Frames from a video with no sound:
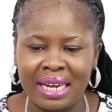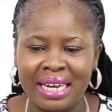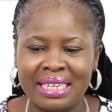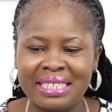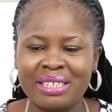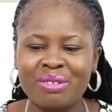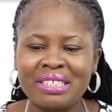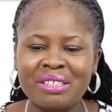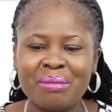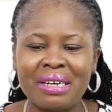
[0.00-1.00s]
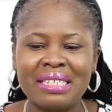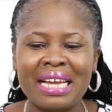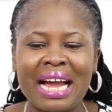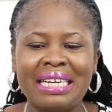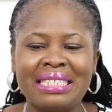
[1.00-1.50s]
and the question mark
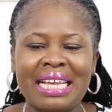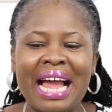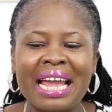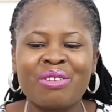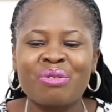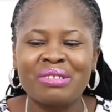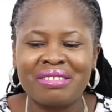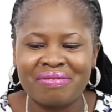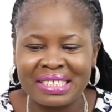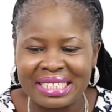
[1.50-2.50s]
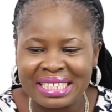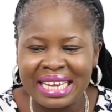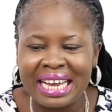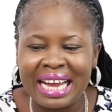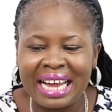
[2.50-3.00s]
has high growth rate
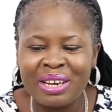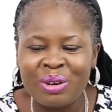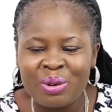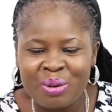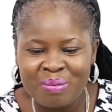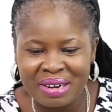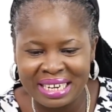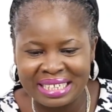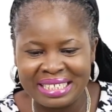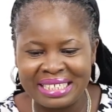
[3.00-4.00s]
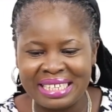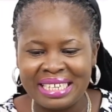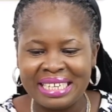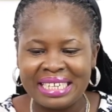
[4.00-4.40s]
and low market share.